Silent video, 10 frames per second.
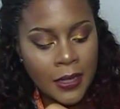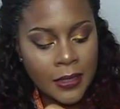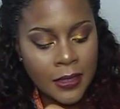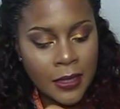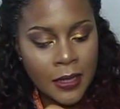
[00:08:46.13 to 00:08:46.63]

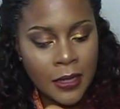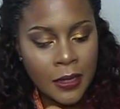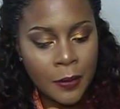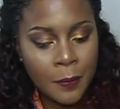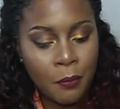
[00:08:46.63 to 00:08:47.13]
and it is
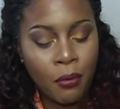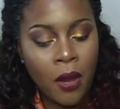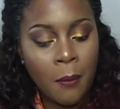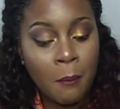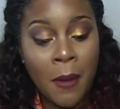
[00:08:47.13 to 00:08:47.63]

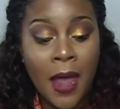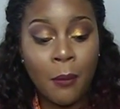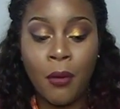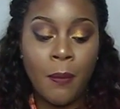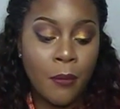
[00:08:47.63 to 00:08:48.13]
the
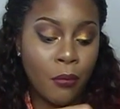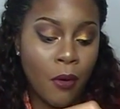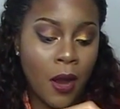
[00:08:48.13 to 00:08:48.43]
MAC